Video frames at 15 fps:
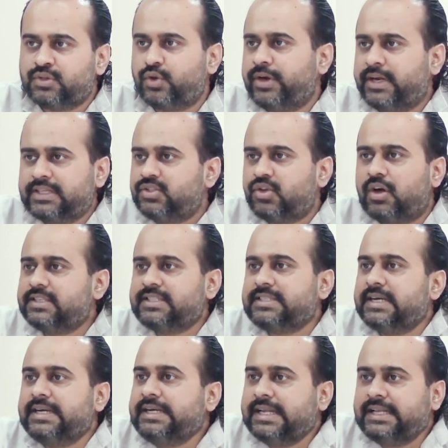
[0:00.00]
so it is not
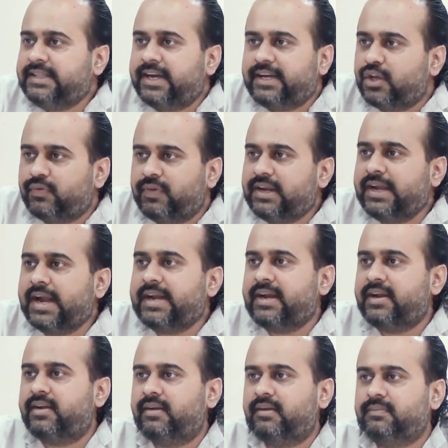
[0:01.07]
certain that you will
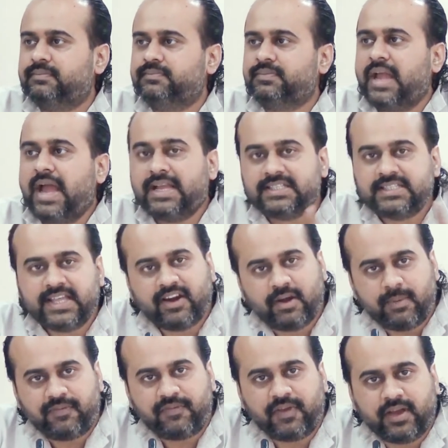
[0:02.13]
get it hence there
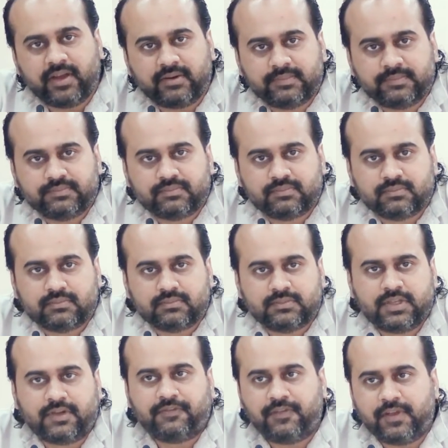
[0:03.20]
will be fear
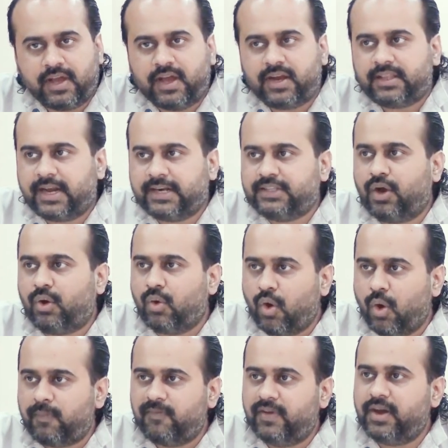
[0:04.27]
the fear that the
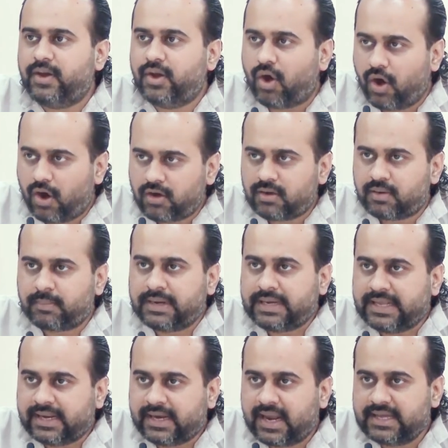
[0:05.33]
hope will not
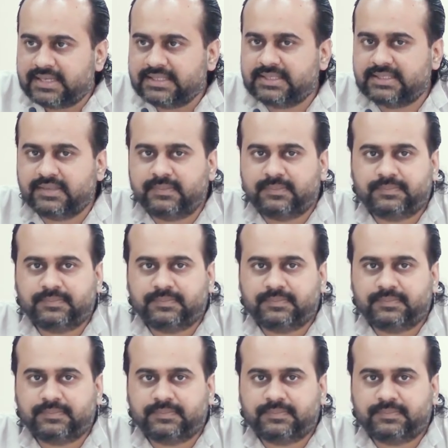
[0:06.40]
materialize